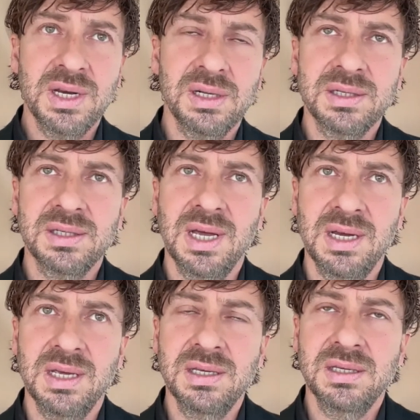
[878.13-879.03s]

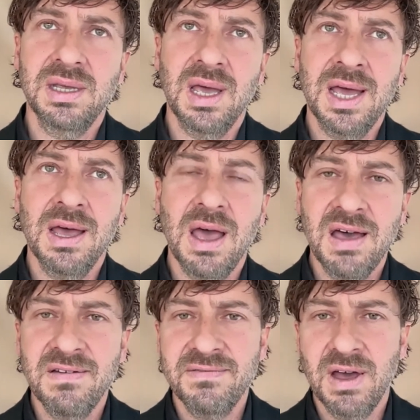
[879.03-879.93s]
studies
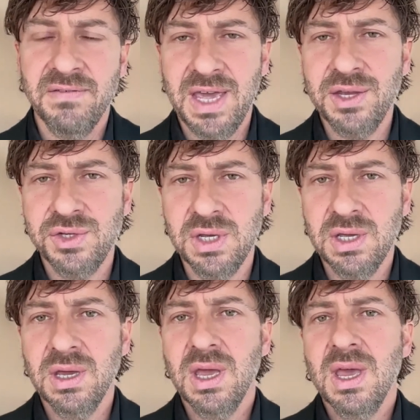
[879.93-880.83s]
of
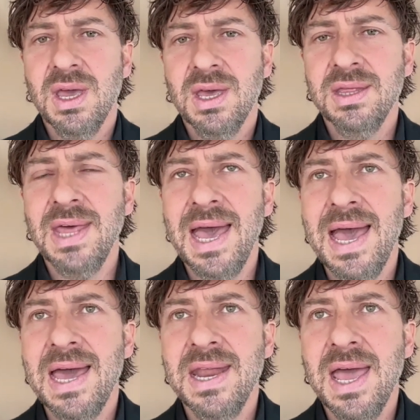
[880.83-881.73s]
aging
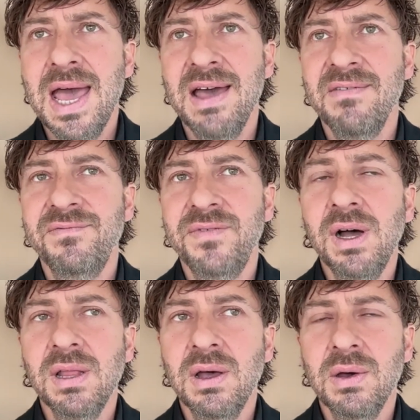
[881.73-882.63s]
that have
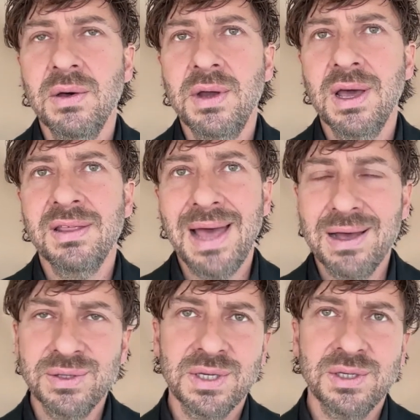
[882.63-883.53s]
followed
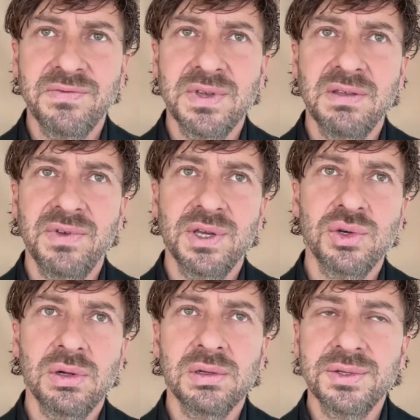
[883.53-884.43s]
thousands of
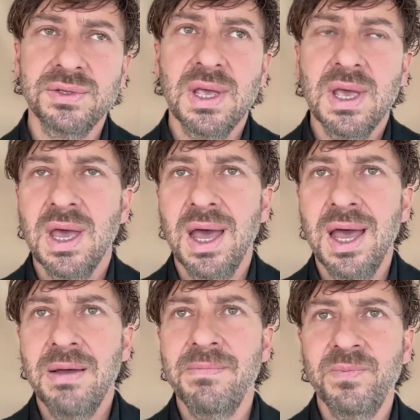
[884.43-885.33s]
individuals.
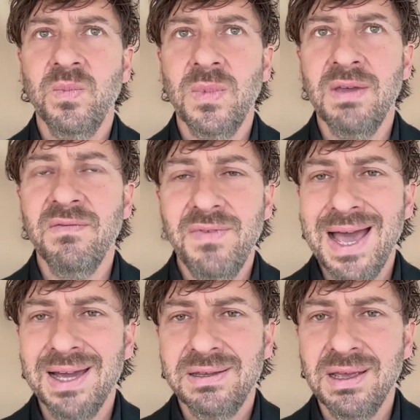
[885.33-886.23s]
In
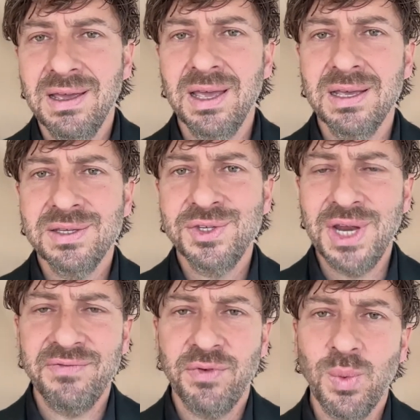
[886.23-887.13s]
fact, the
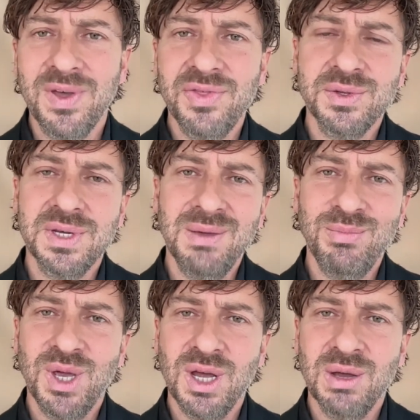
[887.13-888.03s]
Stanford 1000
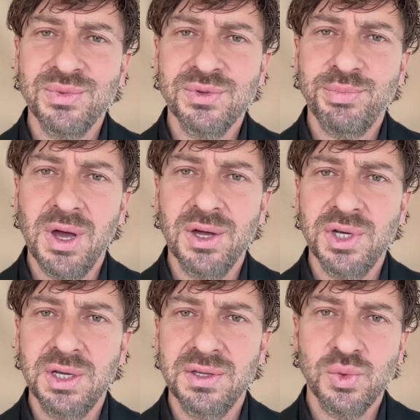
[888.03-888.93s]
Immunomes
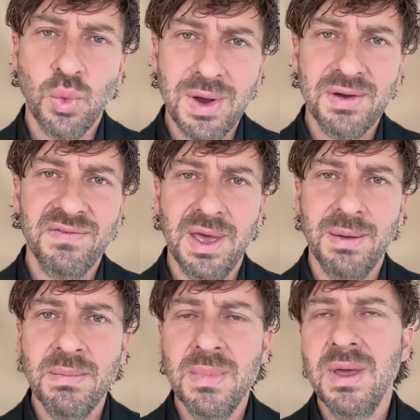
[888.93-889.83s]
project is one of
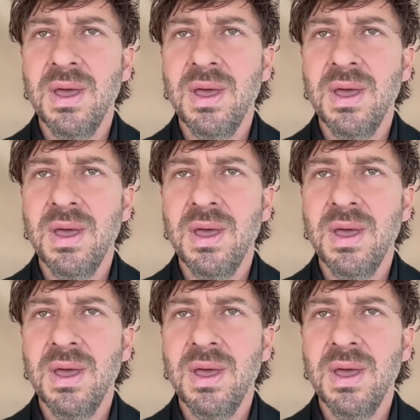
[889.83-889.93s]
them.